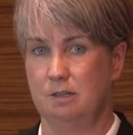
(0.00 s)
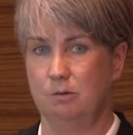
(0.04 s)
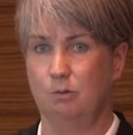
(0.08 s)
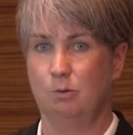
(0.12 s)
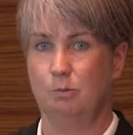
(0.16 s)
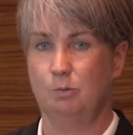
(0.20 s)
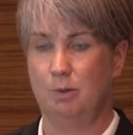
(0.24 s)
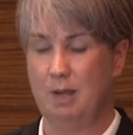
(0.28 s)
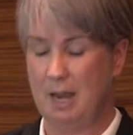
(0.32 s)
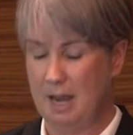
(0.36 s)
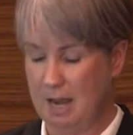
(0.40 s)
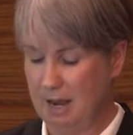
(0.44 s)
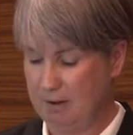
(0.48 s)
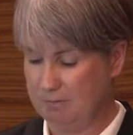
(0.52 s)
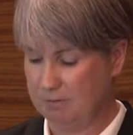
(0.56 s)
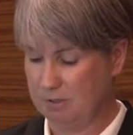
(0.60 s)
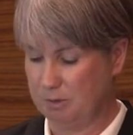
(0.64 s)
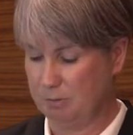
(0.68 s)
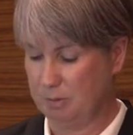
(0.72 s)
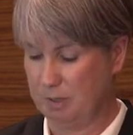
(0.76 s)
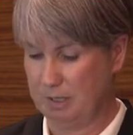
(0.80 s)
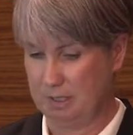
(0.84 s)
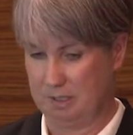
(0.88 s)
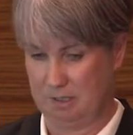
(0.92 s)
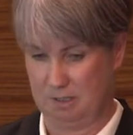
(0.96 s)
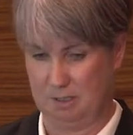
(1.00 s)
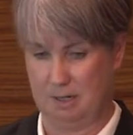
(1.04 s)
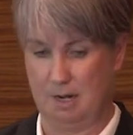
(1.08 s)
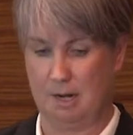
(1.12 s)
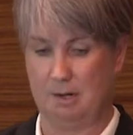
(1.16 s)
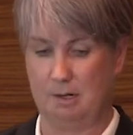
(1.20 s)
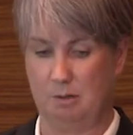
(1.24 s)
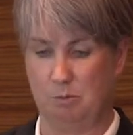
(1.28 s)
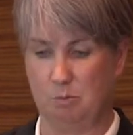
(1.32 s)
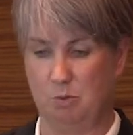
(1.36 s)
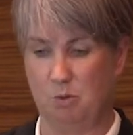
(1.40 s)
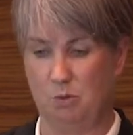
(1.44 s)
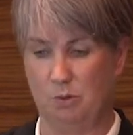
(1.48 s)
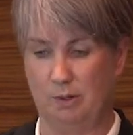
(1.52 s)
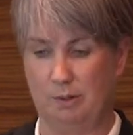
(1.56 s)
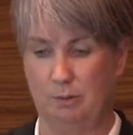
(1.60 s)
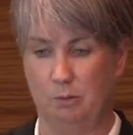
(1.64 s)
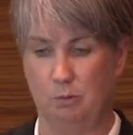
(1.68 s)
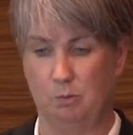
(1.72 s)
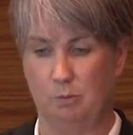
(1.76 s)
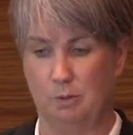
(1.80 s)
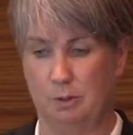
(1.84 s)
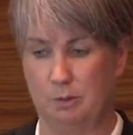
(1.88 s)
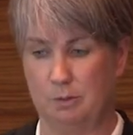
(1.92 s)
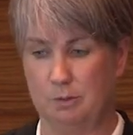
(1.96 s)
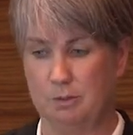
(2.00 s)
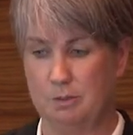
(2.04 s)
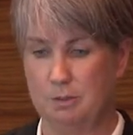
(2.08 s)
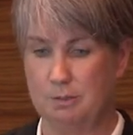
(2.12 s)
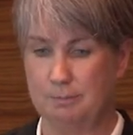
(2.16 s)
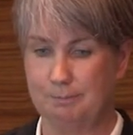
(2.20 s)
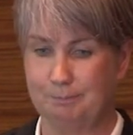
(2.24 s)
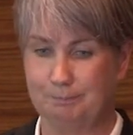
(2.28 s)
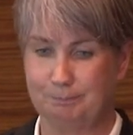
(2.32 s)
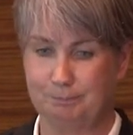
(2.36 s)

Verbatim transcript: It would have to be a starting point almost.